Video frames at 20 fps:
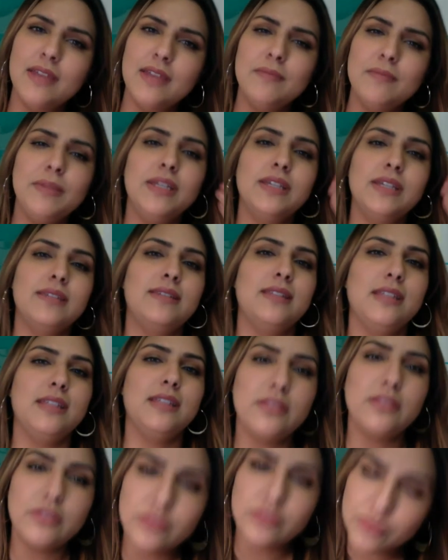Because the
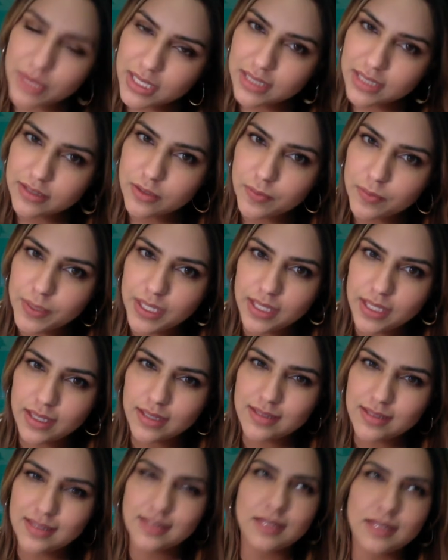Three Little
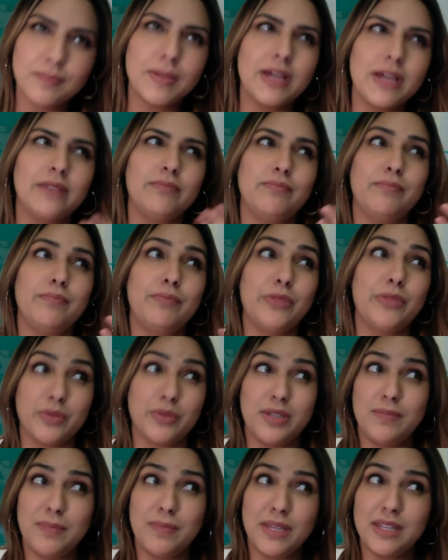Pigs is about
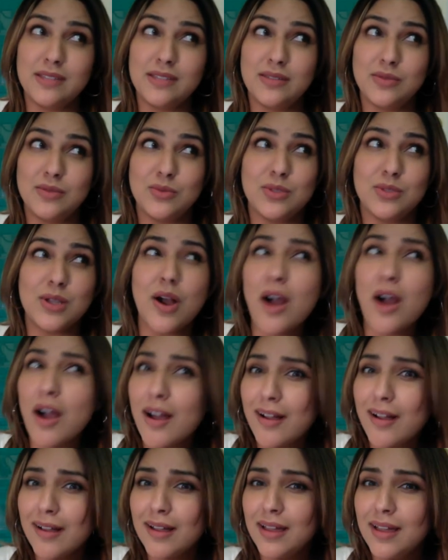3 pigs who
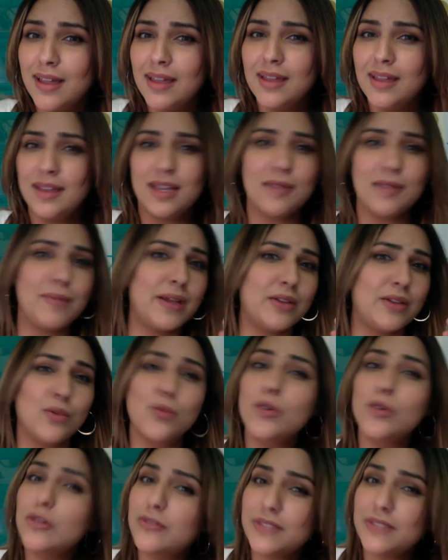talk, about a
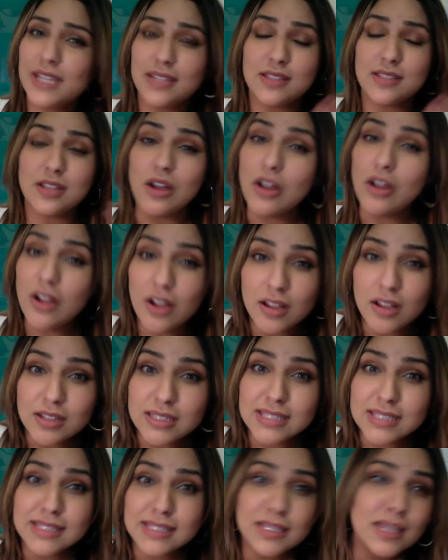wolf that
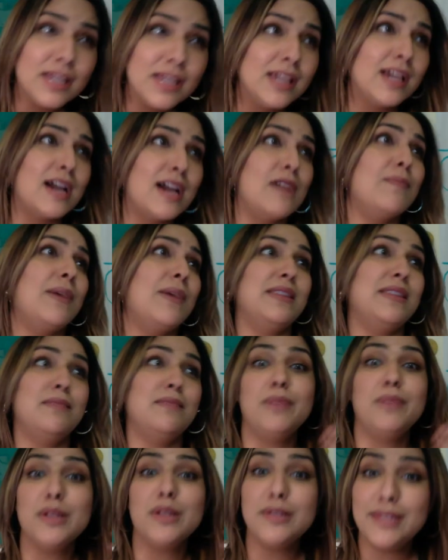talks, about them
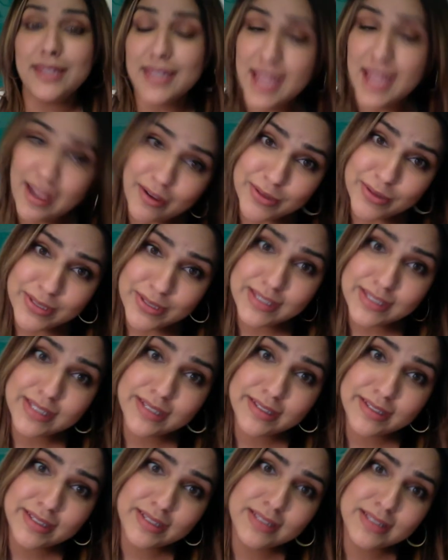building
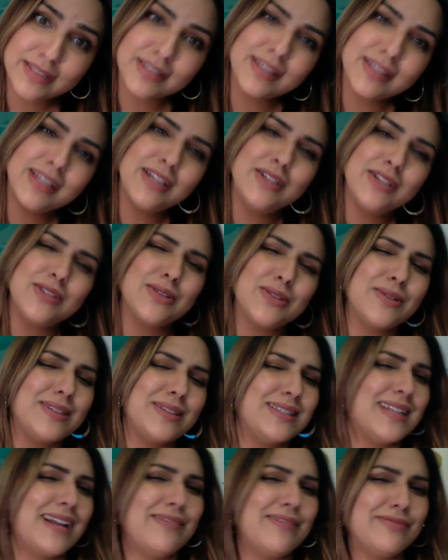houses. So it's
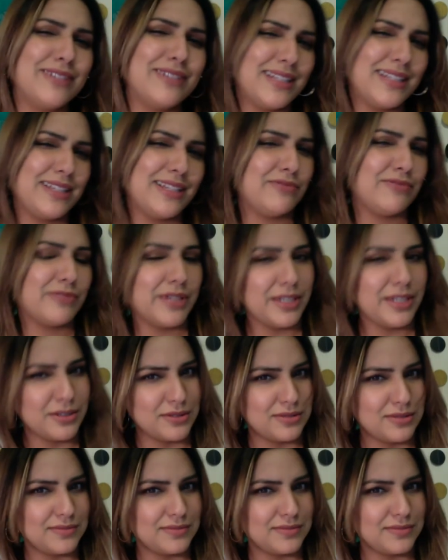not really real.